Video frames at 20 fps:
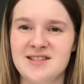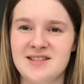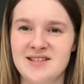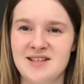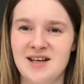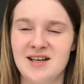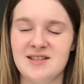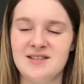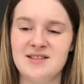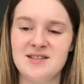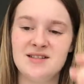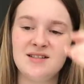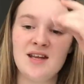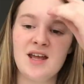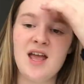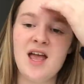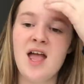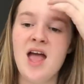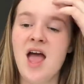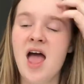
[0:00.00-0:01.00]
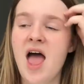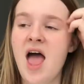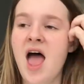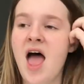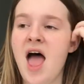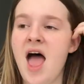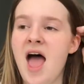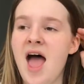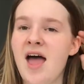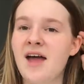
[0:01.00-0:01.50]
States.
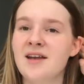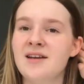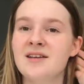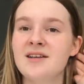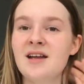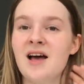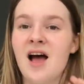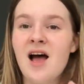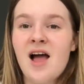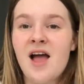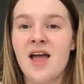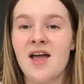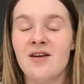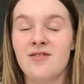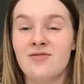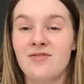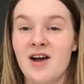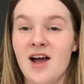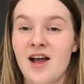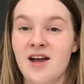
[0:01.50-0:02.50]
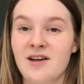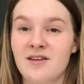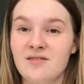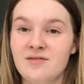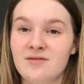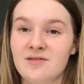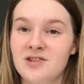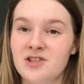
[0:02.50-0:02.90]
And if I